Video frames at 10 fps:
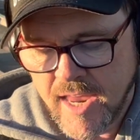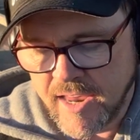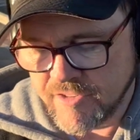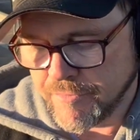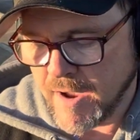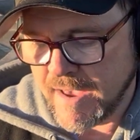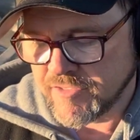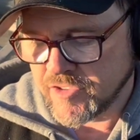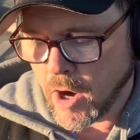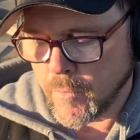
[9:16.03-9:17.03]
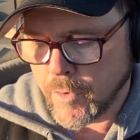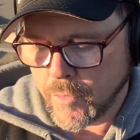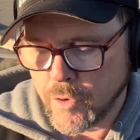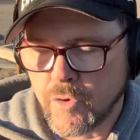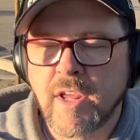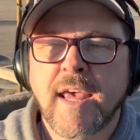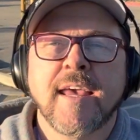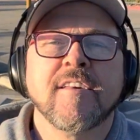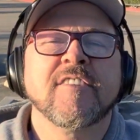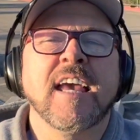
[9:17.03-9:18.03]
He is a five star recruit.
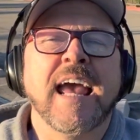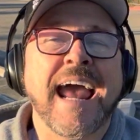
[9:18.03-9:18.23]
He's the